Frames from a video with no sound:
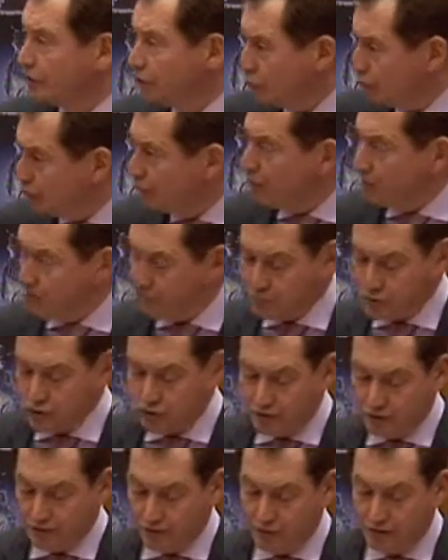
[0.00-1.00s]

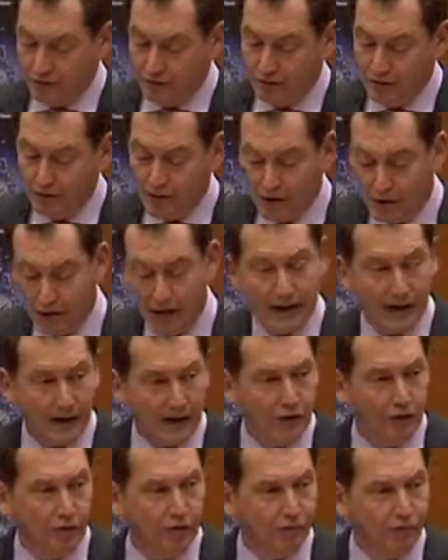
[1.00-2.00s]
corruption,
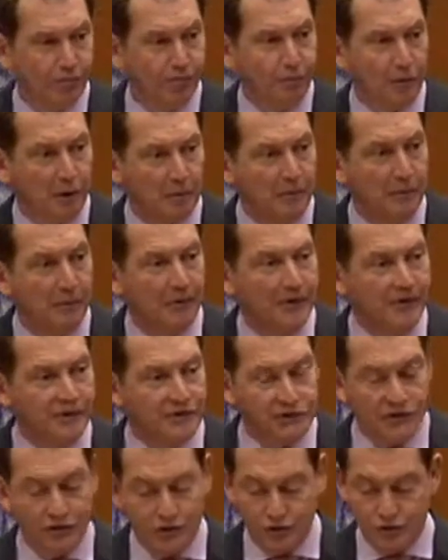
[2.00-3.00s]
lack of proper
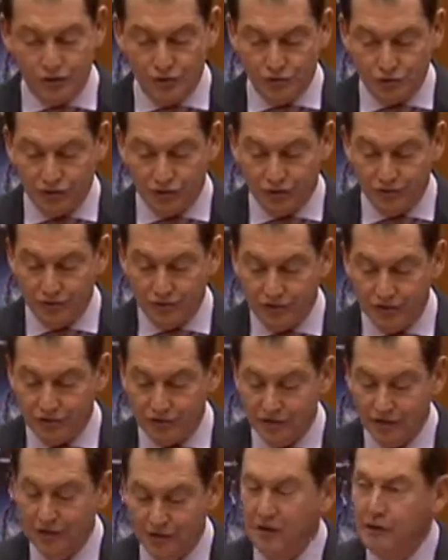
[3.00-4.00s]

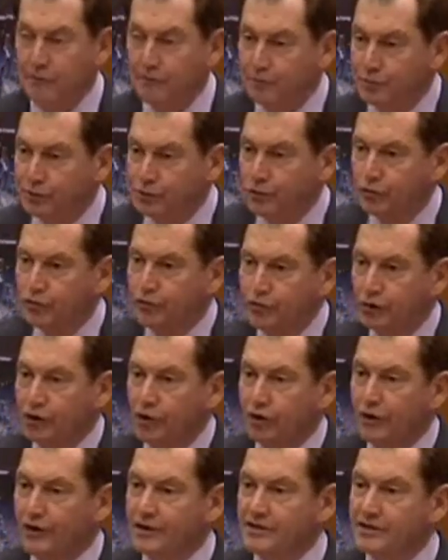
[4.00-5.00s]
institutions,
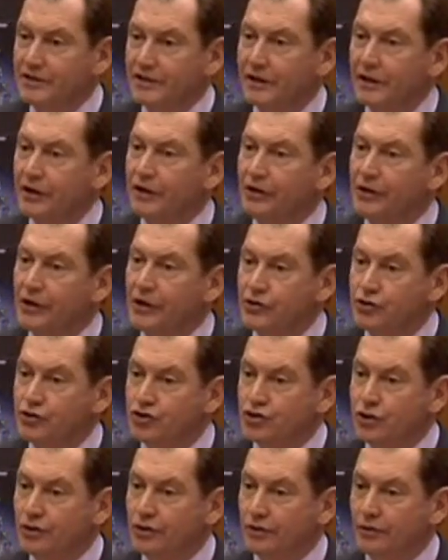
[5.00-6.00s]
bureaucratic
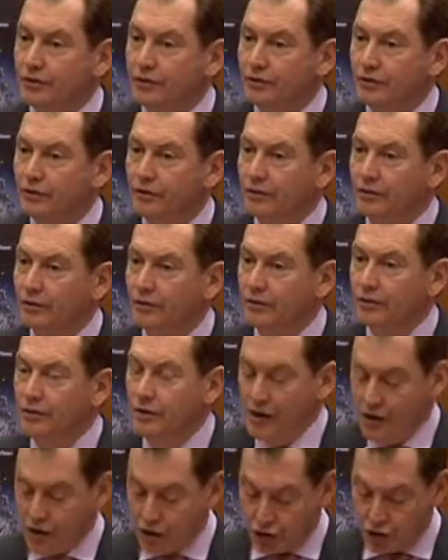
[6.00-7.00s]
inertia,
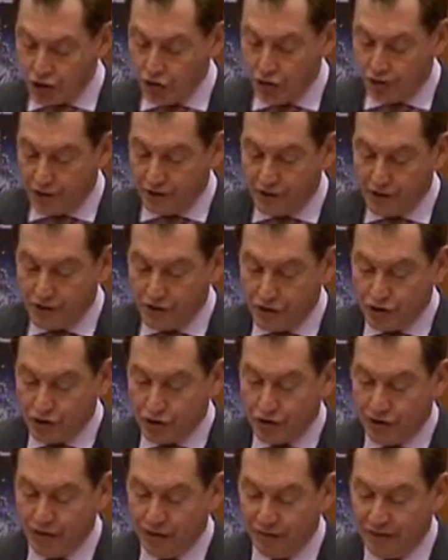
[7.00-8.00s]
a
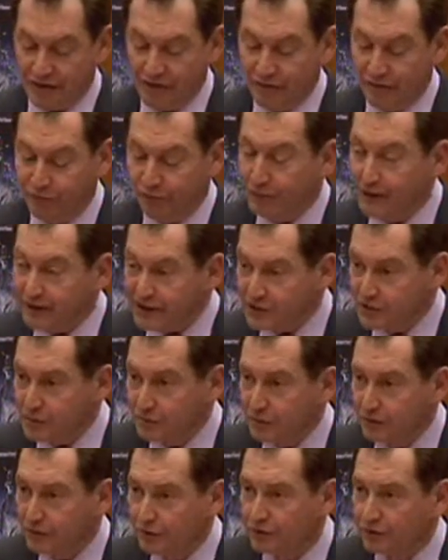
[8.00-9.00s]
shortage of
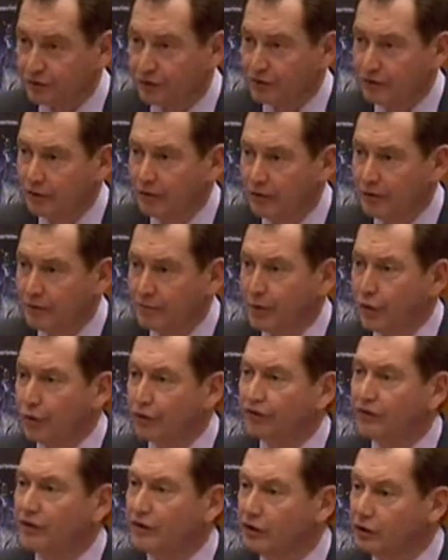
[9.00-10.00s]
investment,
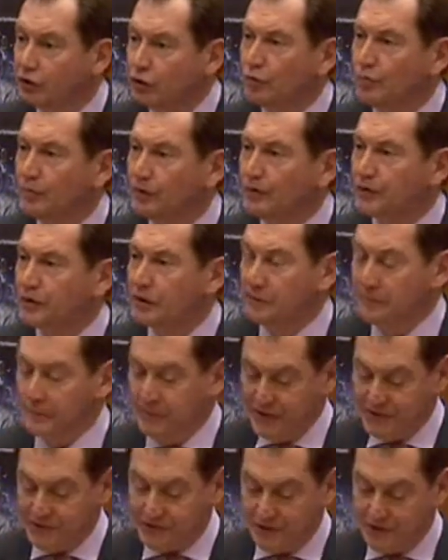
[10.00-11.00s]
both in human
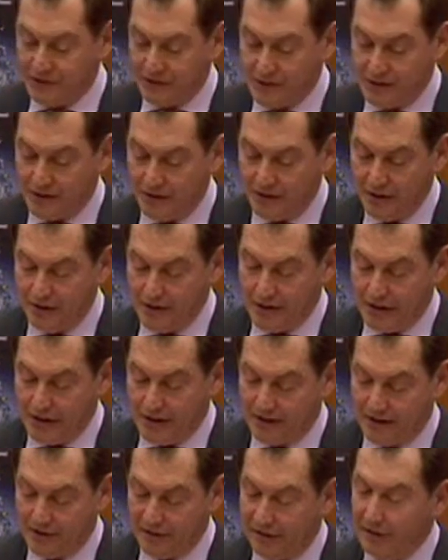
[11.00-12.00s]
capacity
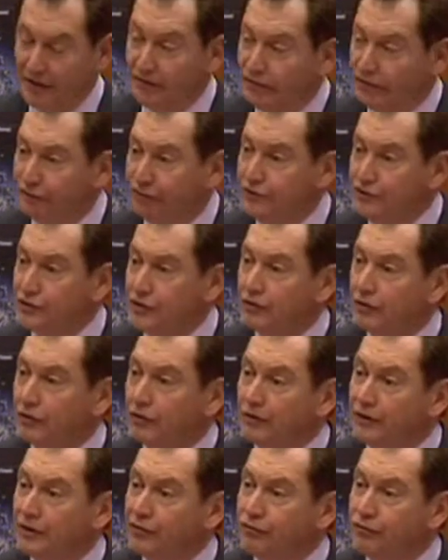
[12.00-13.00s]
and in
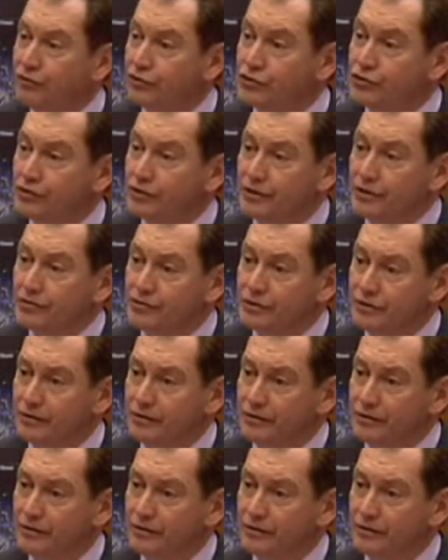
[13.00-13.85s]
physical infrastructure.